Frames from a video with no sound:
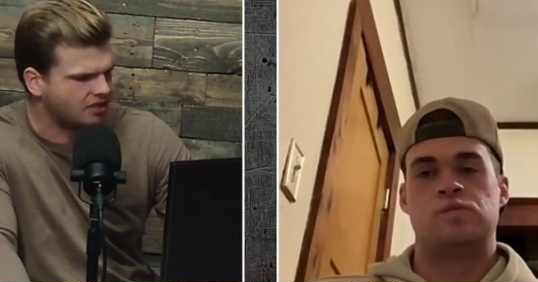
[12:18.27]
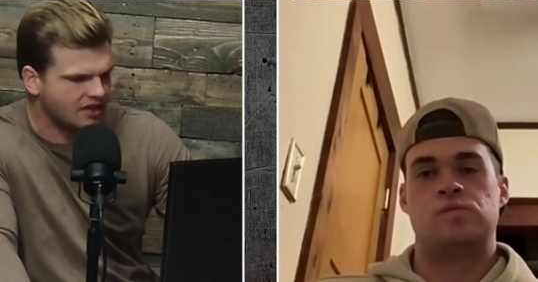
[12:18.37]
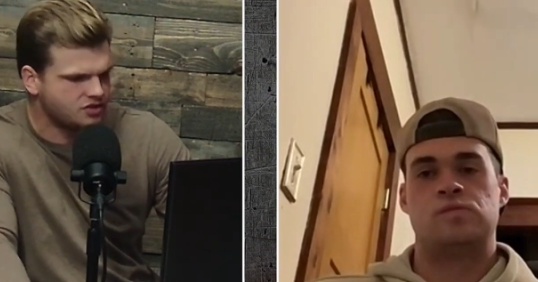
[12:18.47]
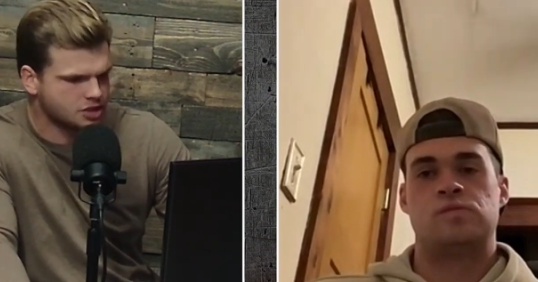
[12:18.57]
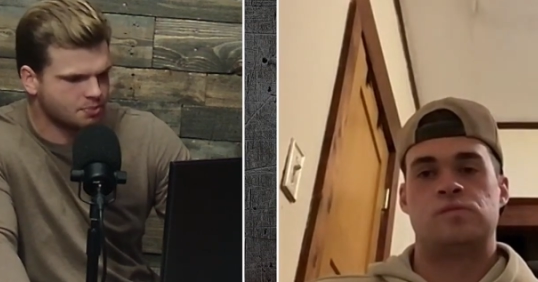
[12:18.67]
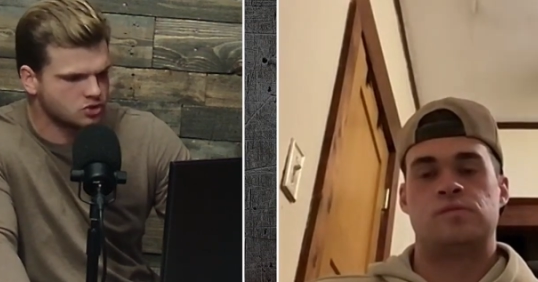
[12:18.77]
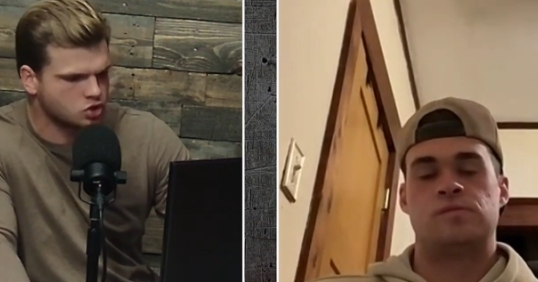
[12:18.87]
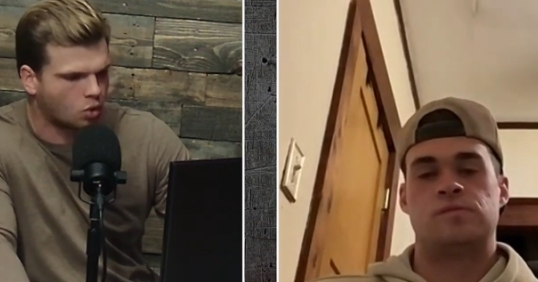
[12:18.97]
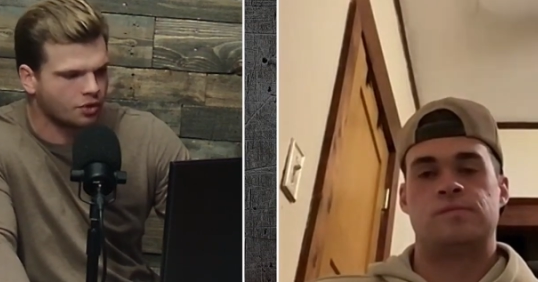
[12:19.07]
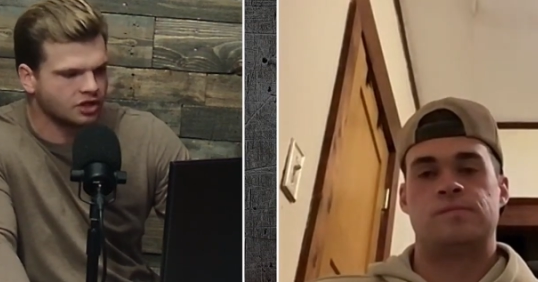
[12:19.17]
Speaker 1: They've just been
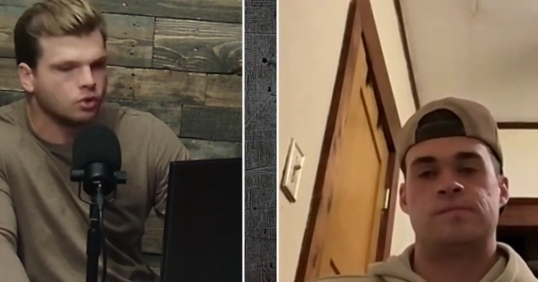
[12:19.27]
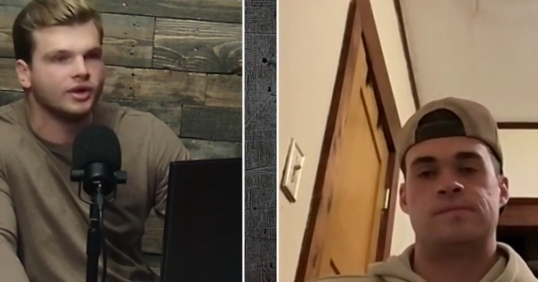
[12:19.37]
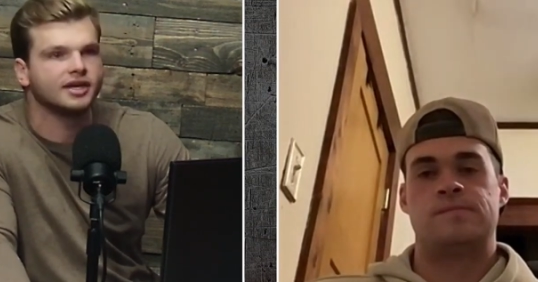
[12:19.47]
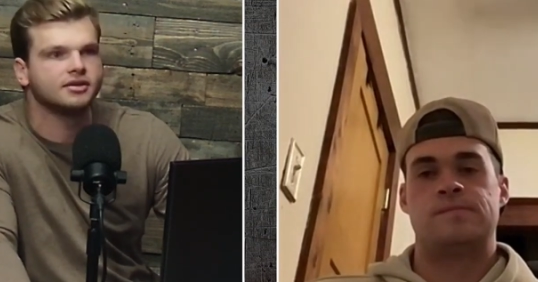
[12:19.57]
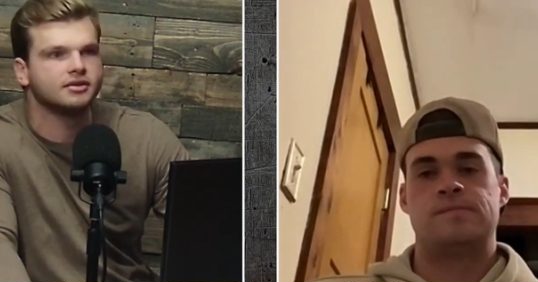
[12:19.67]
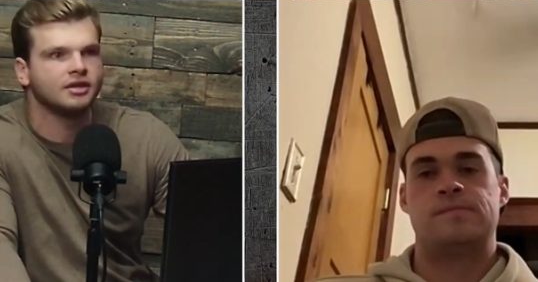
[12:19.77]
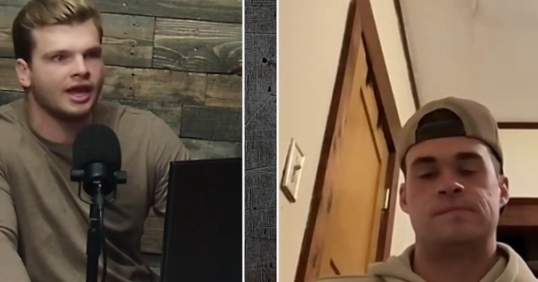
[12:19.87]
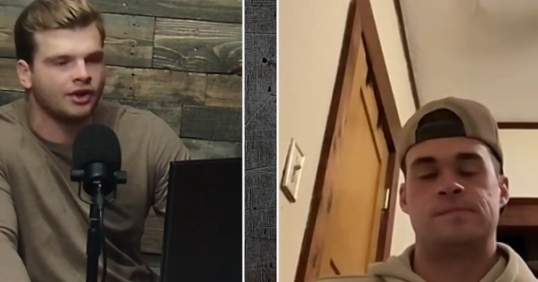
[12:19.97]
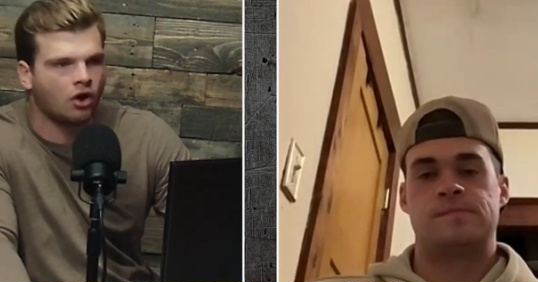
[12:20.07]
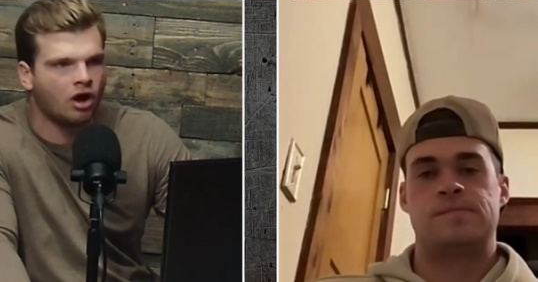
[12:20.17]
scoring quick
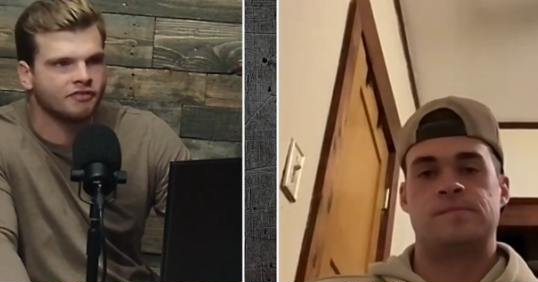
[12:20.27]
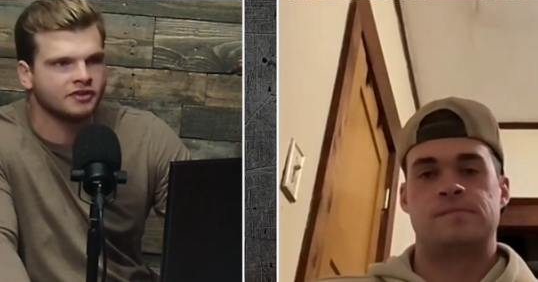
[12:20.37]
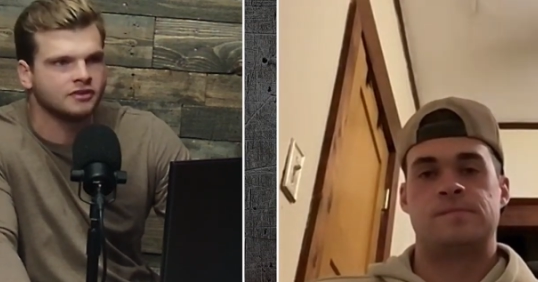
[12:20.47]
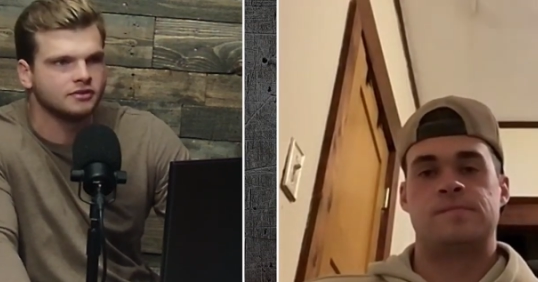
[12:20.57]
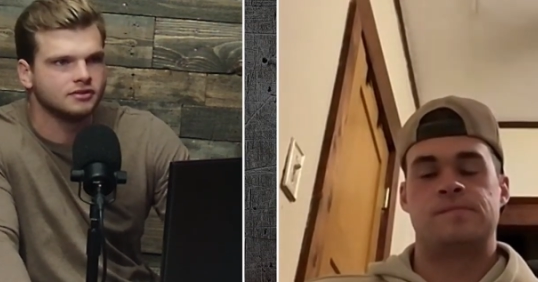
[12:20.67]
and often.